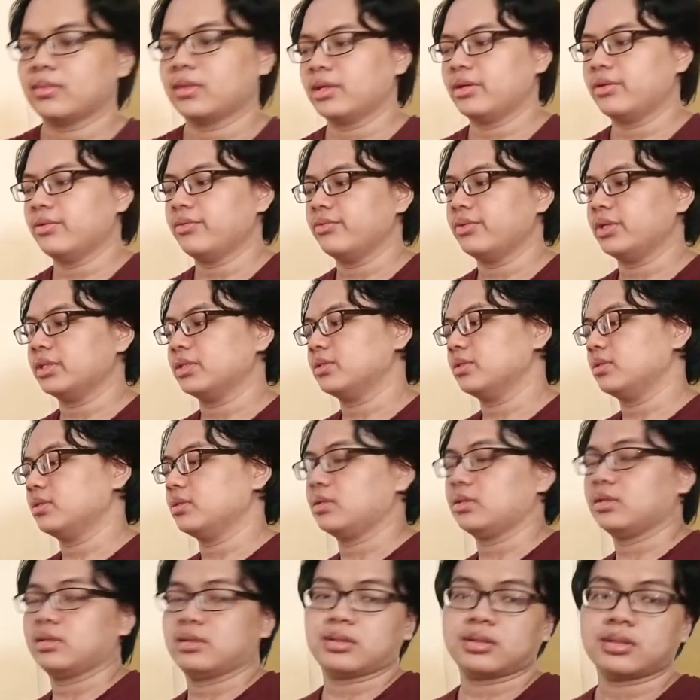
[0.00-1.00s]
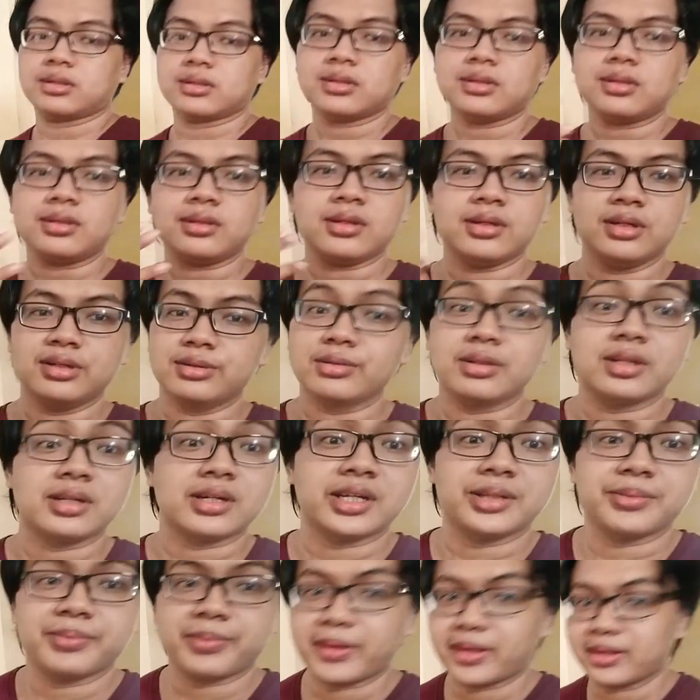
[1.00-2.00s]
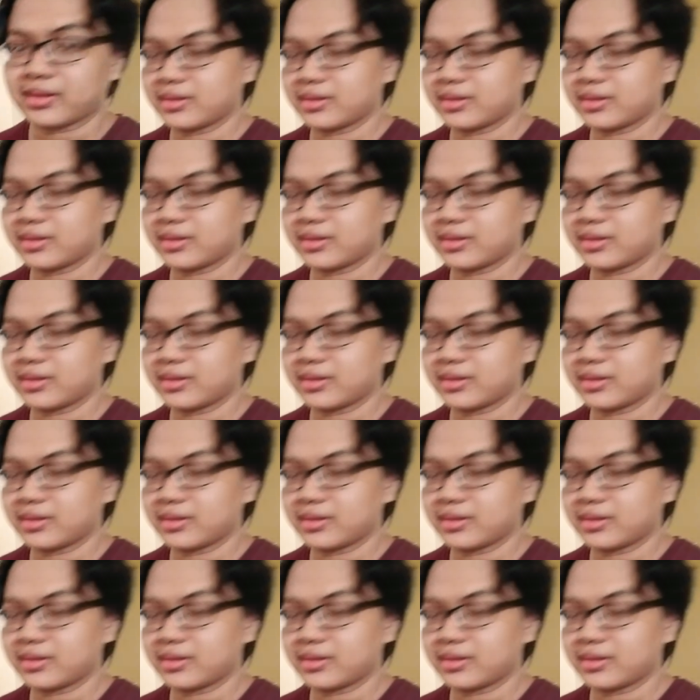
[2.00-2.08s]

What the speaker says: with ruler and pen.